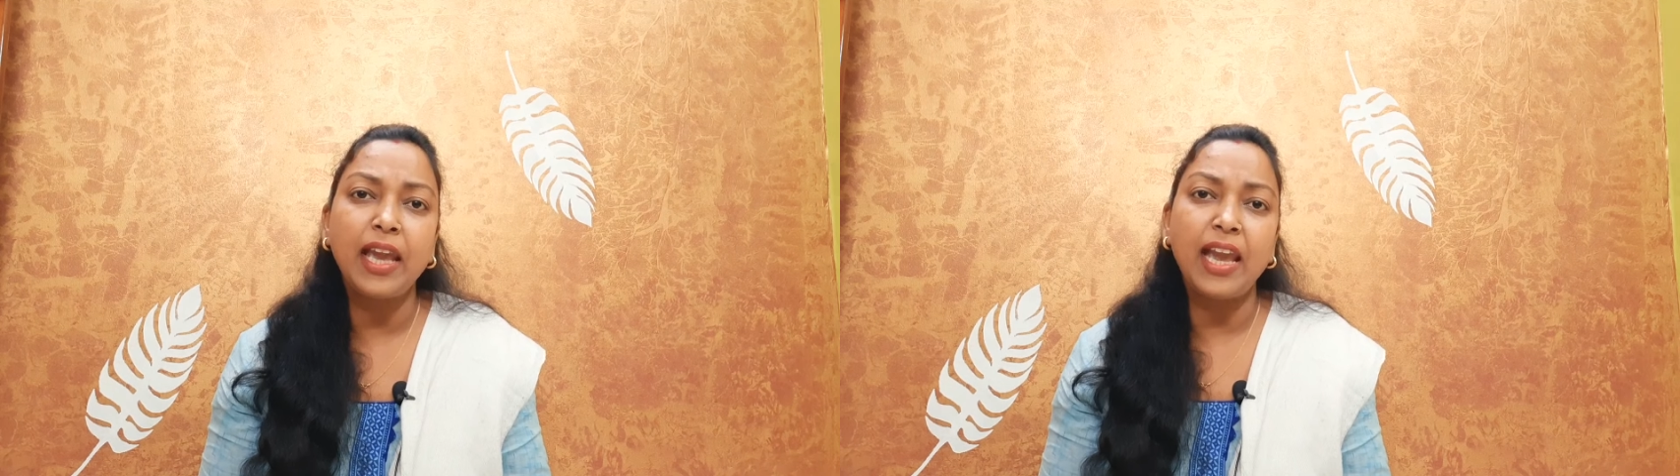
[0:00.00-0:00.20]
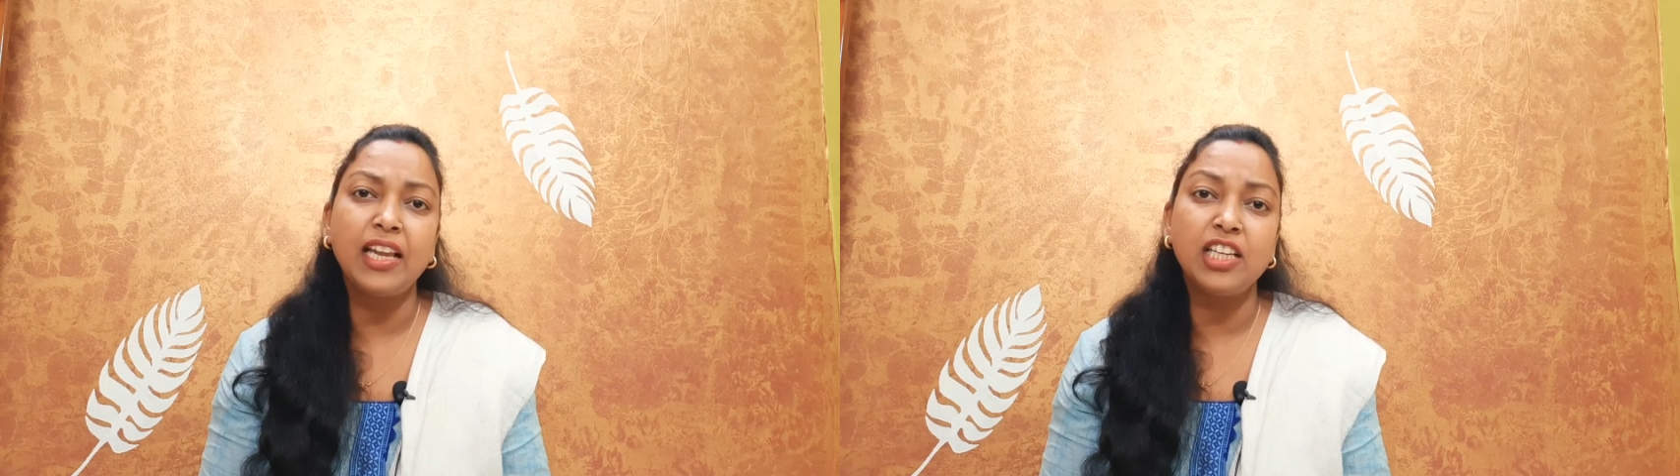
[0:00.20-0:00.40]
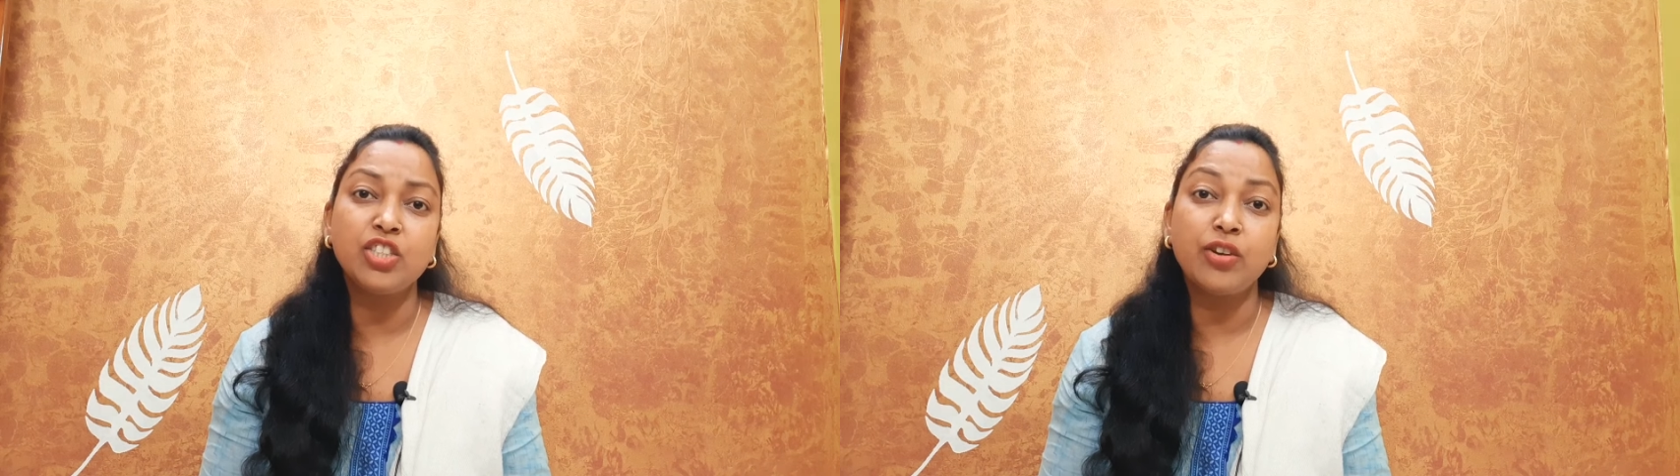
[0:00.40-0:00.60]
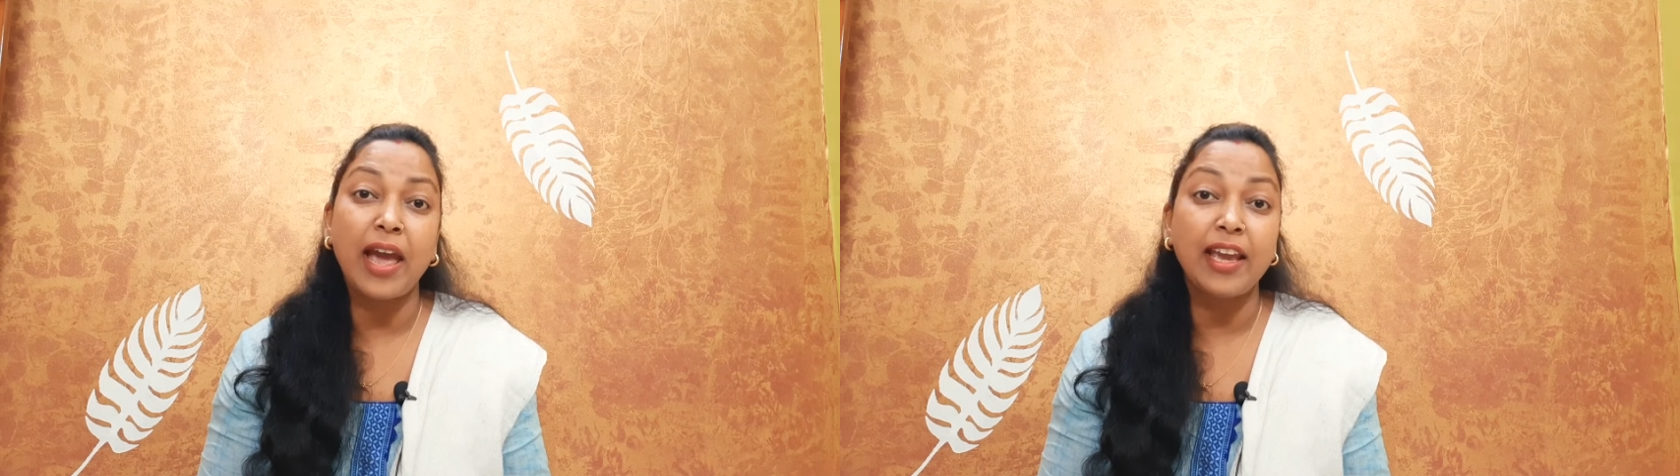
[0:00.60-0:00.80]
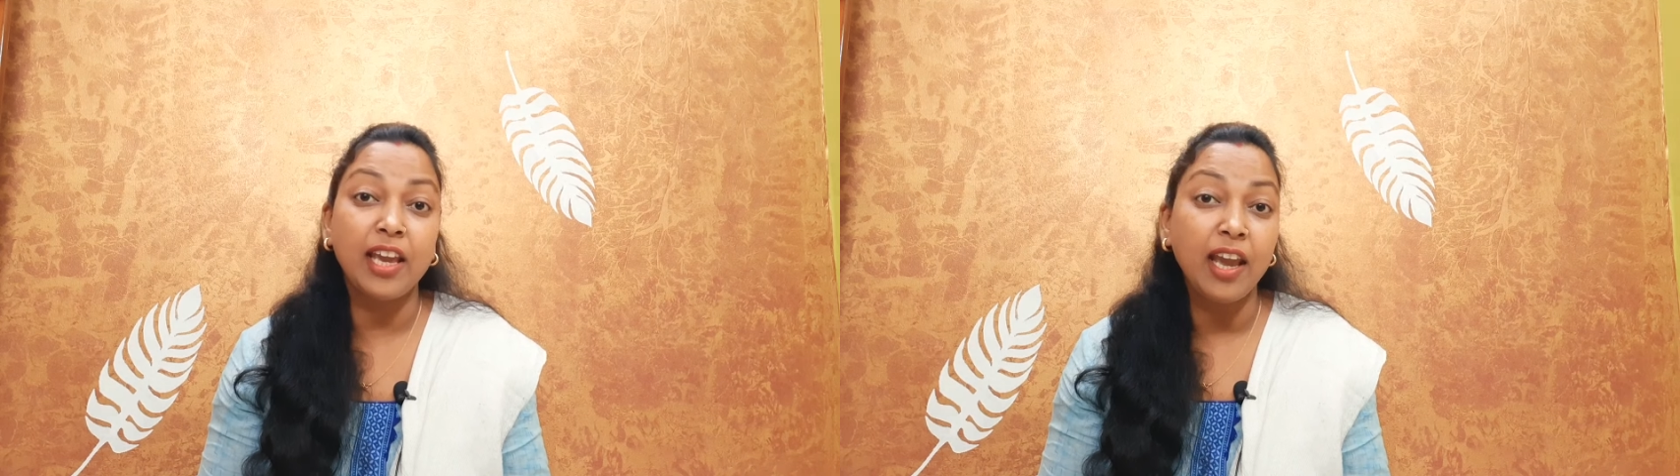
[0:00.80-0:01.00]
English
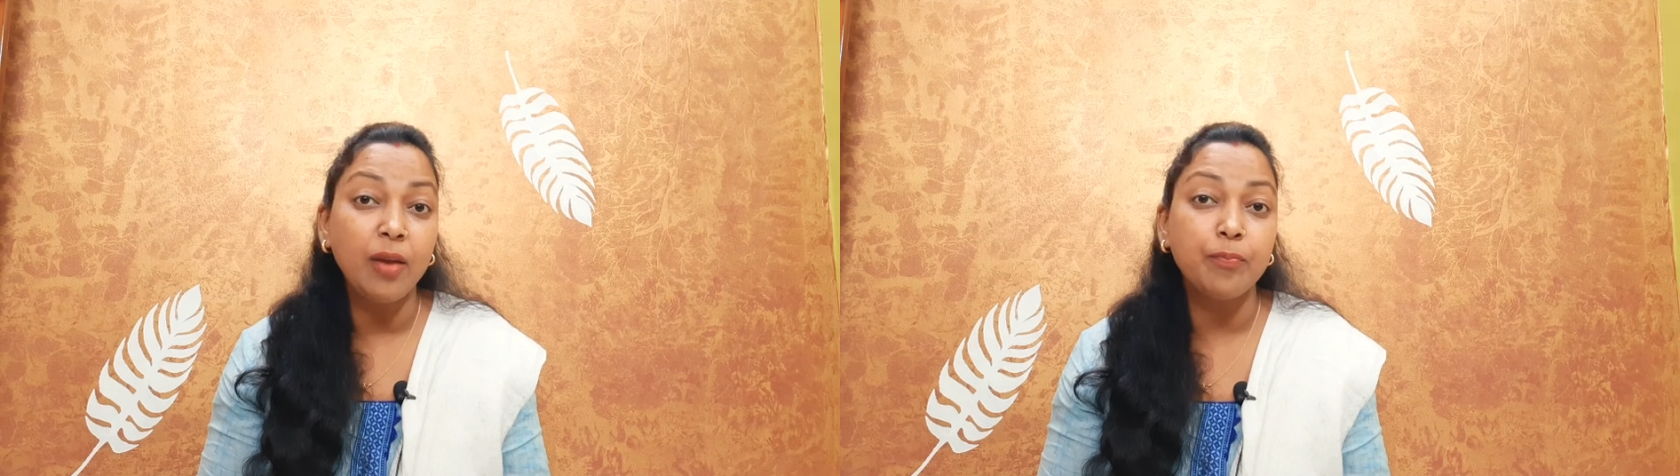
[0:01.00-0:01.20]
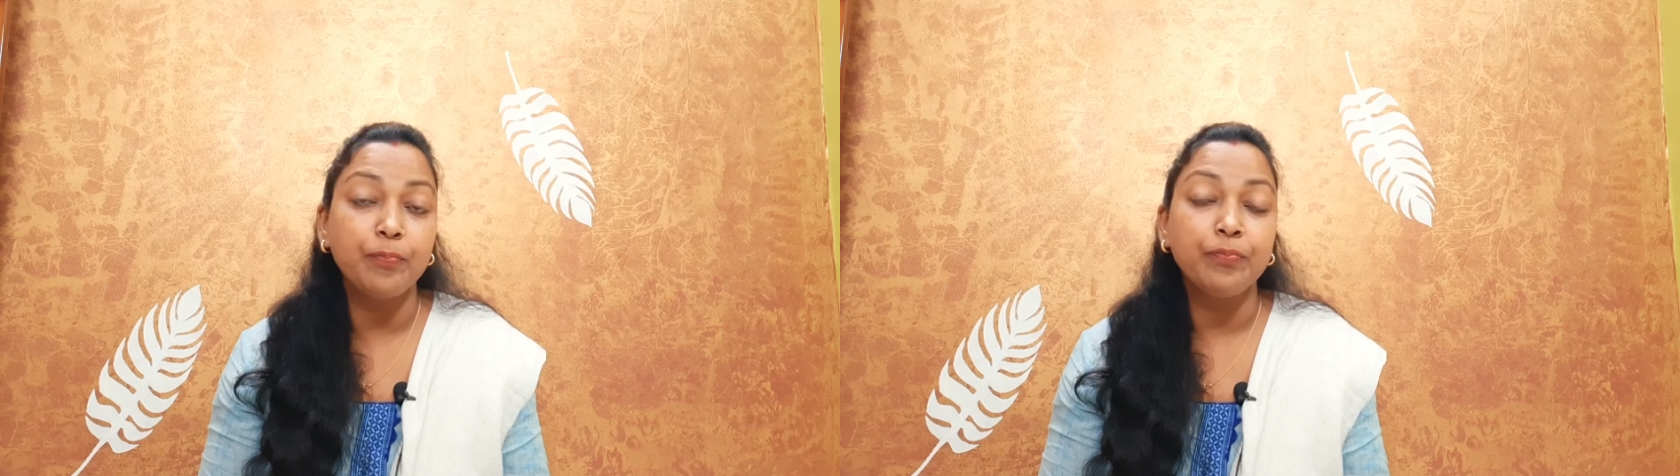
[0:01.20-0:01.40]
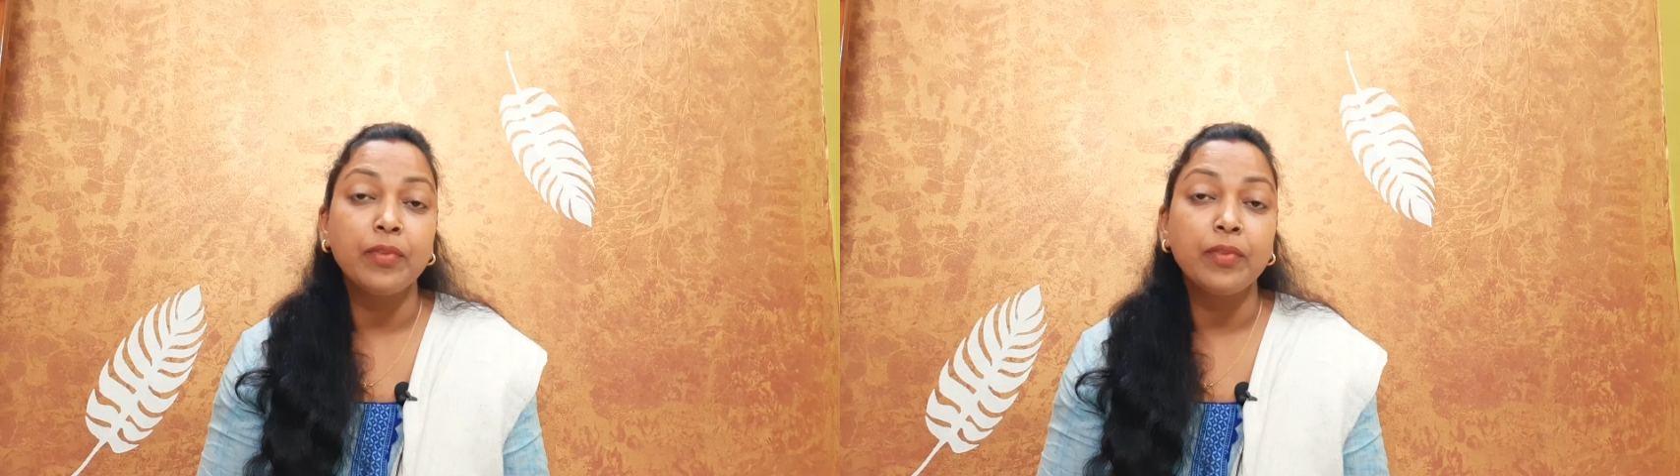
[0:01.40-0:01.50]
like him?